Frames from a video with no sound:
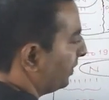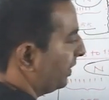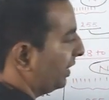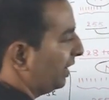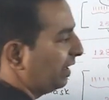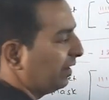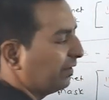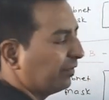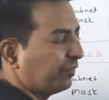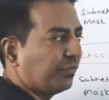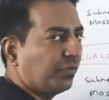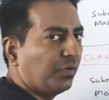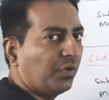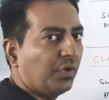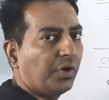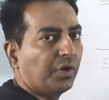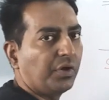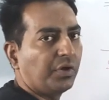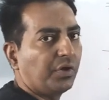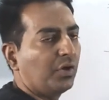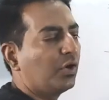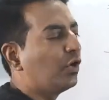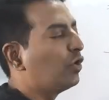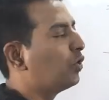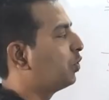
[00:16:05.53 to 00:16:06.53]
field
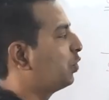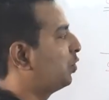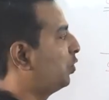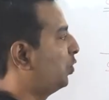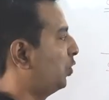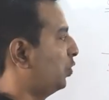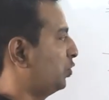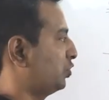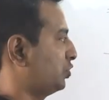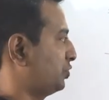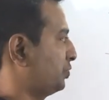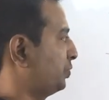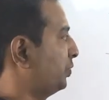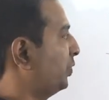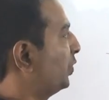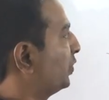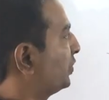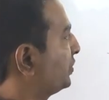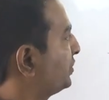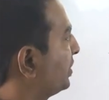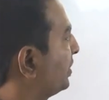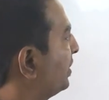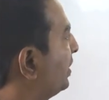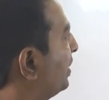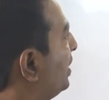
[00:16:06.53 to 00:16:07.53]
for host
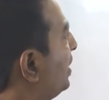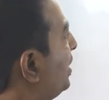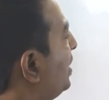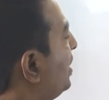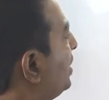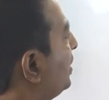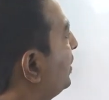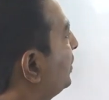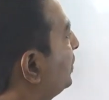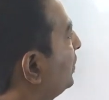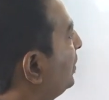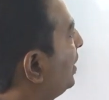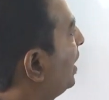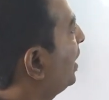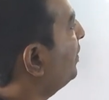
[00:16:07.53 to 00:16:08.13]
portion. So